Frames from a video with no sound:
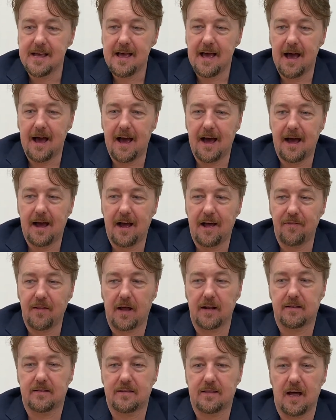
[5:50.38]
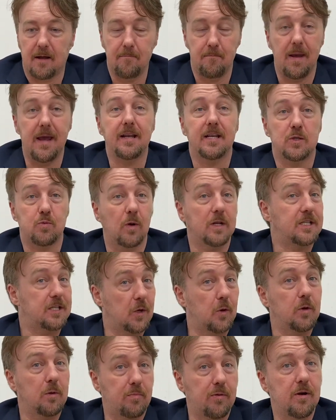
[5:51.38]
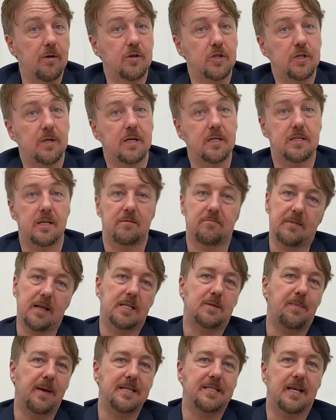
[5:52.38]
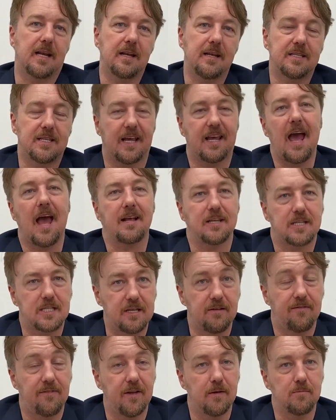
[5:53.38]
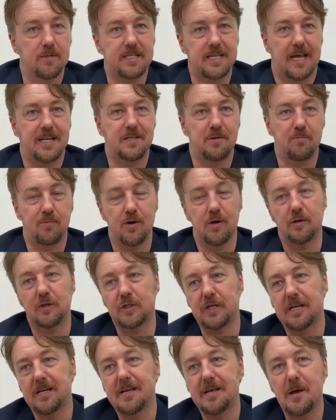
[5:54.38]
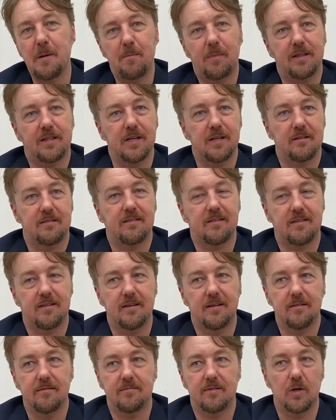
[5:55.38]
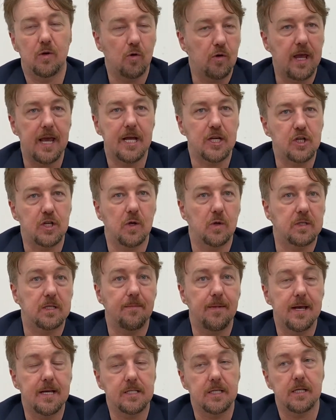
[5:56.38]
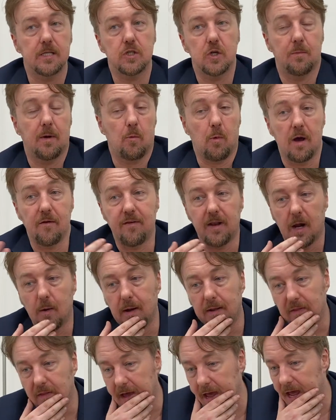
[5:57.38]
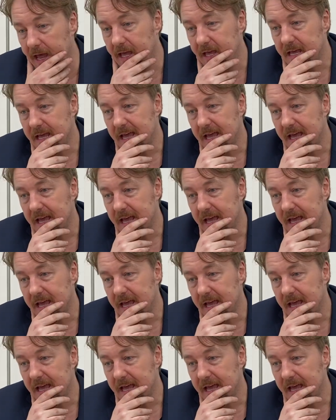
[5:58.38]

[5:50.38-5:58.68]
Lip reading: and that made us want to go to Bruges, because it's a gangster film set in Bruges, but the location looked amazing, so my wife and I went there.